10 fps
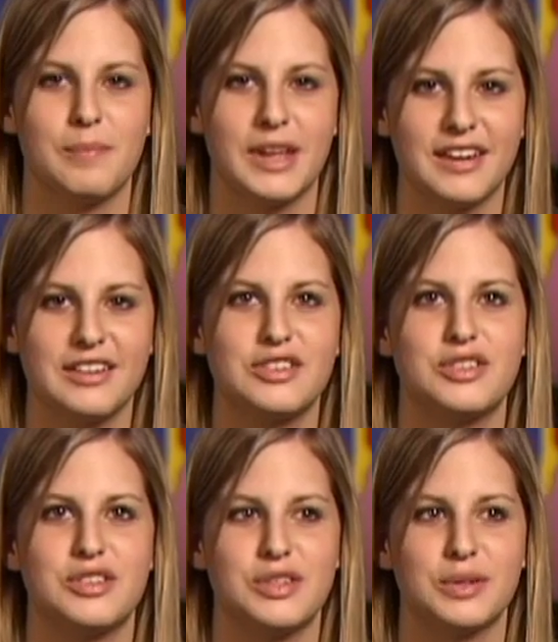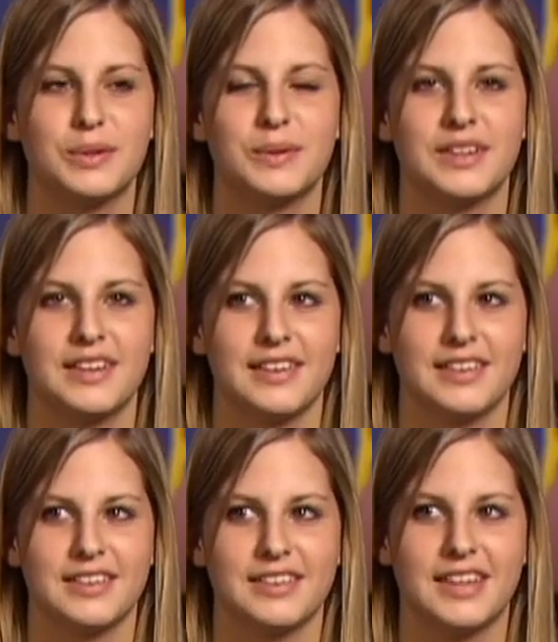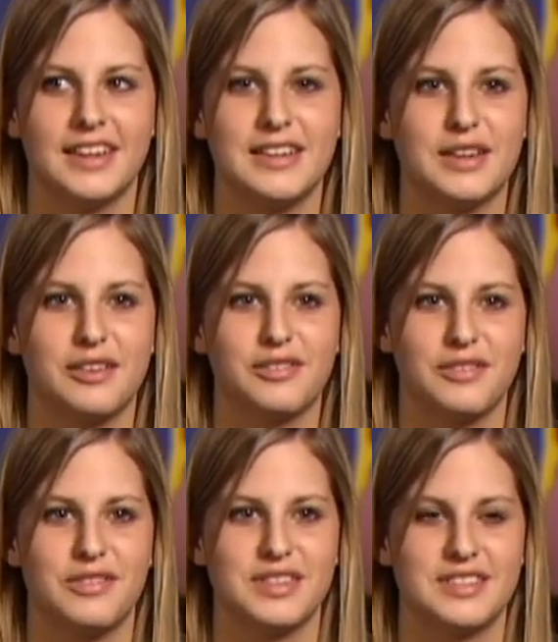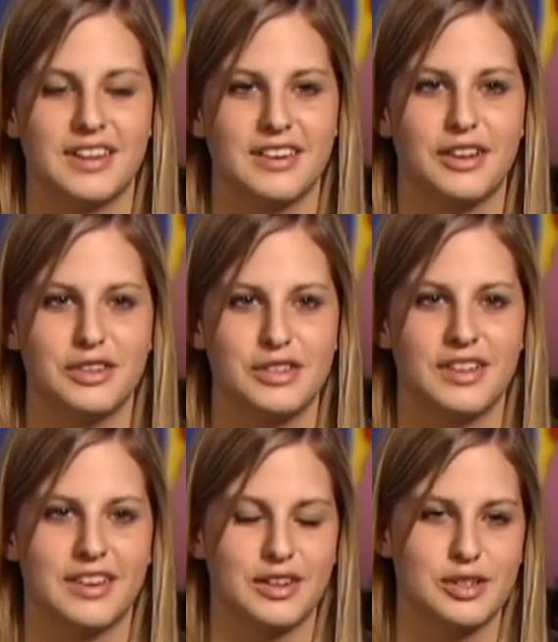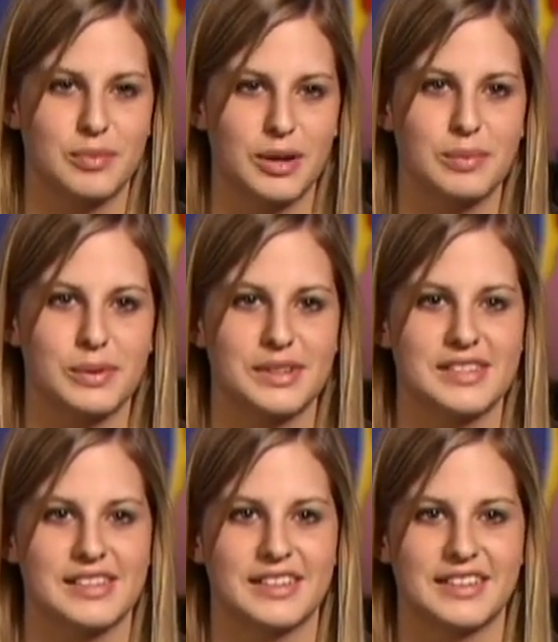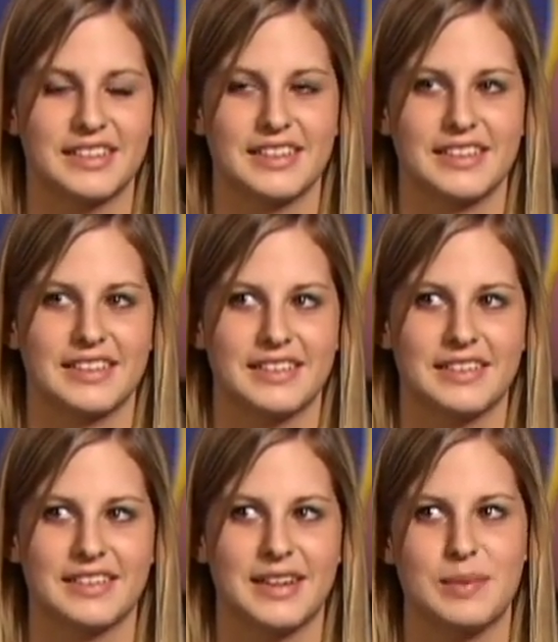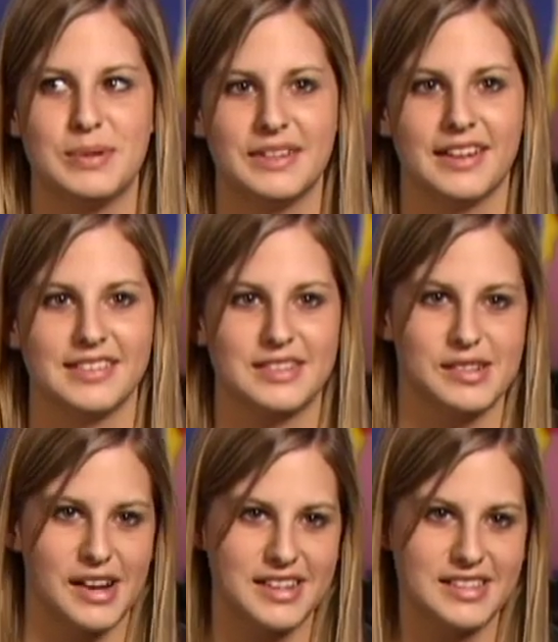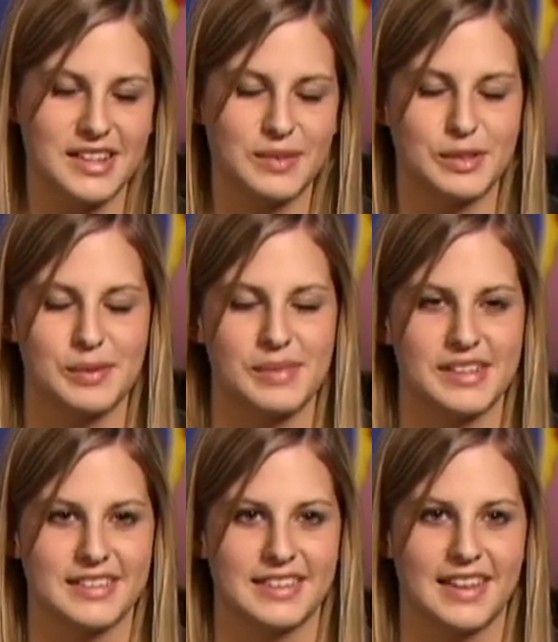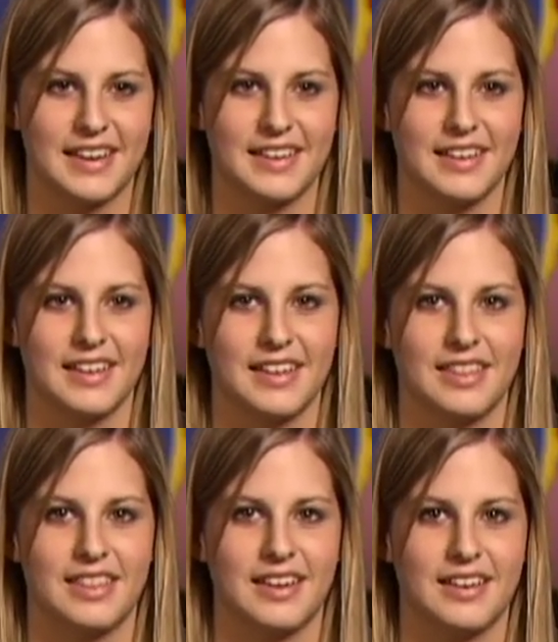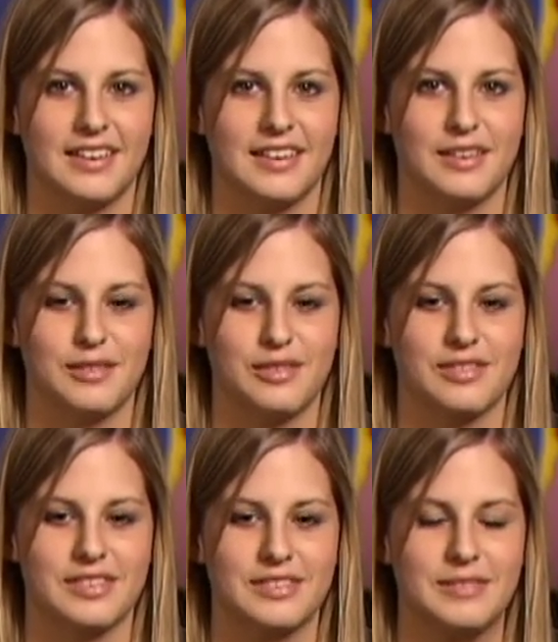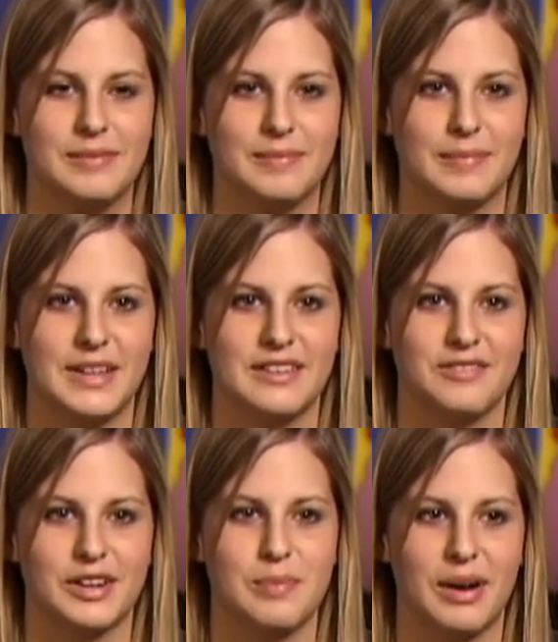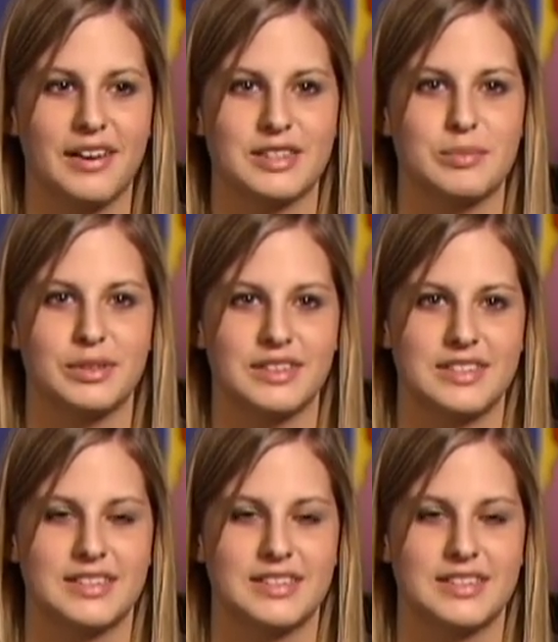managed to get enough of this technology, like our smart boards and our, our A P classes, our I C N room, things like that, that have made it very possible to